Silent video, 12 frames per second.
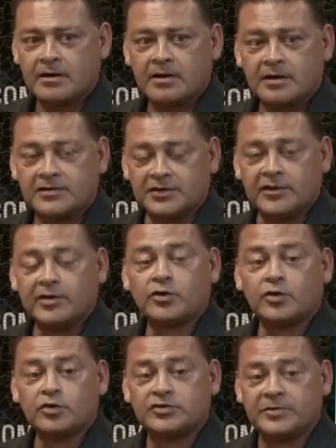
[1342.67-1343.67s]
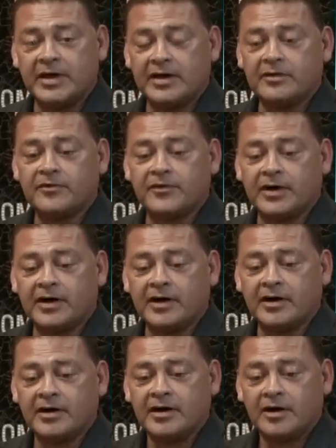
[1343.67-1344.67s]
Stevie Cruz, man. If
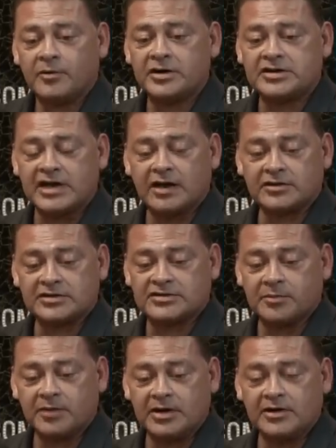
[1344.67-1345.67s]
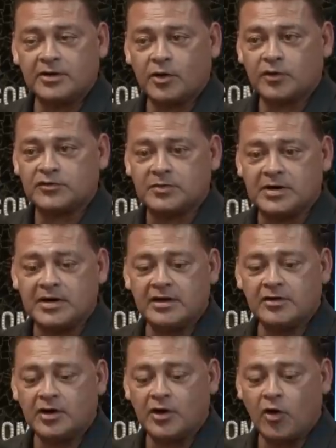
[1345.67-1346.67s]
reach out to somebody that knows me,
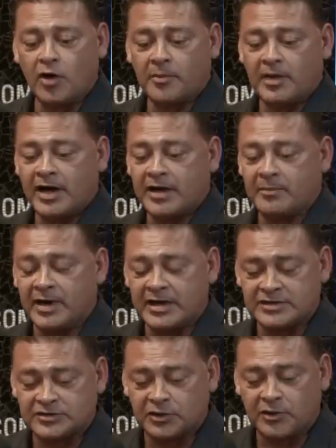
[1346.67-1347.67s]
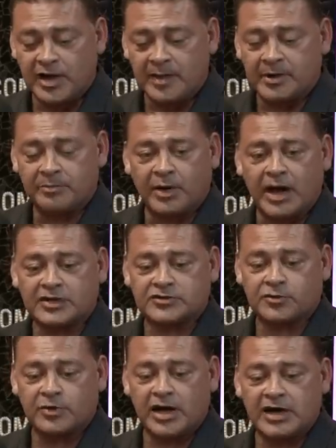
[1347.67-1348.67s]
you can go on my Instagram at
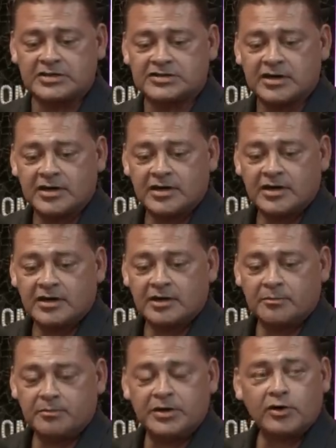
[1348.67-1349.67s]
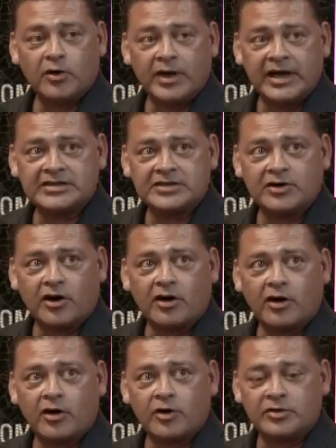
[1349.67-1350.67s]
Boxer Rods,
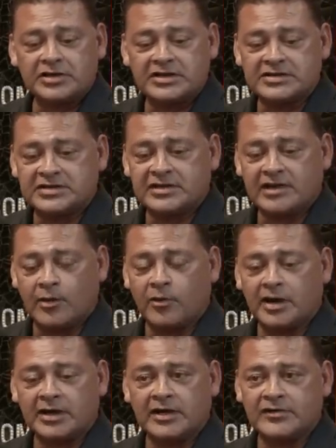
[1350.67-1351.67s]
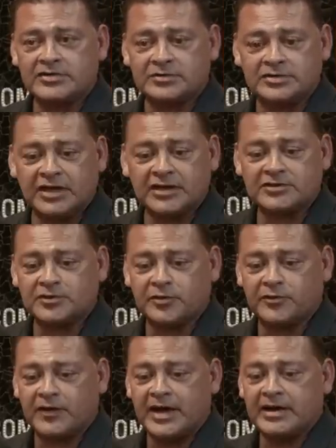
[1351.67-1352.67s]
BOXERRODZ. I want to give you some tickets to a
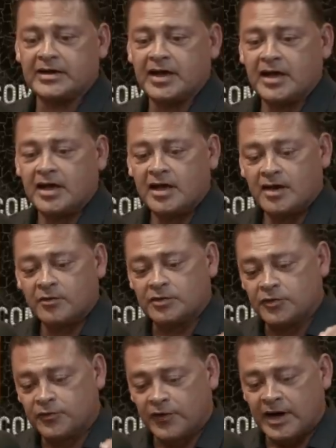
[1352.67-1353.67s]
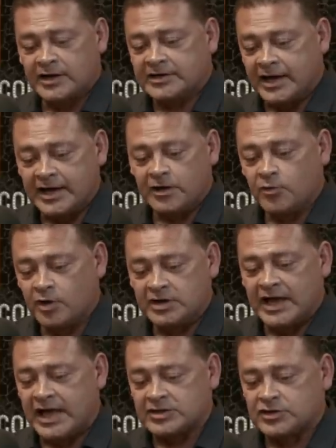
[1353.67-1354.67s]
fight. When you fought at the 81
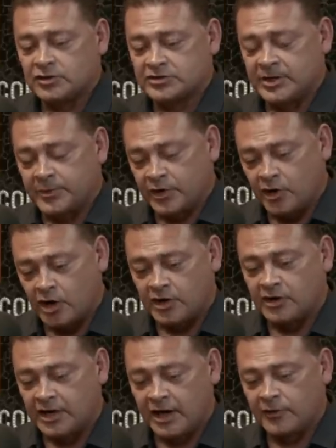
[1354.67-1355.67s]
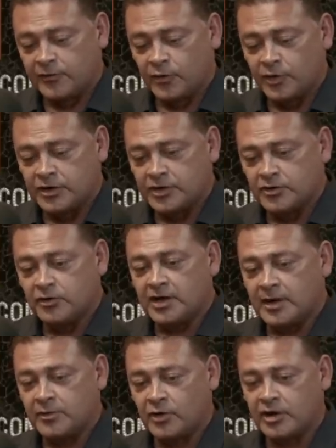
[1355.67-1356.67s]
Nationals up in Concord, California, you
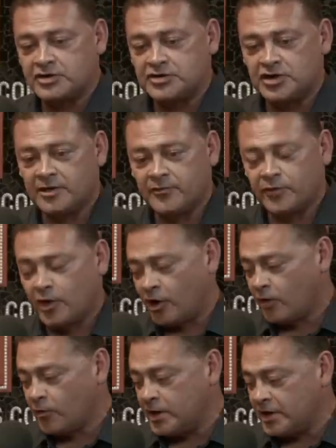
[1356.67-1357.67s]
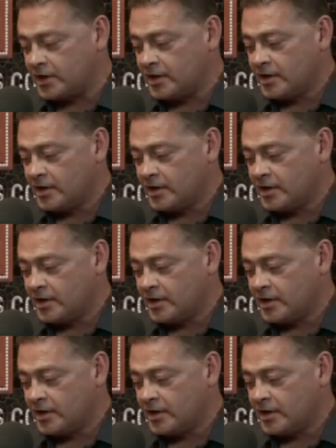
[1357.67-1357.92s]
came to our gym for all week,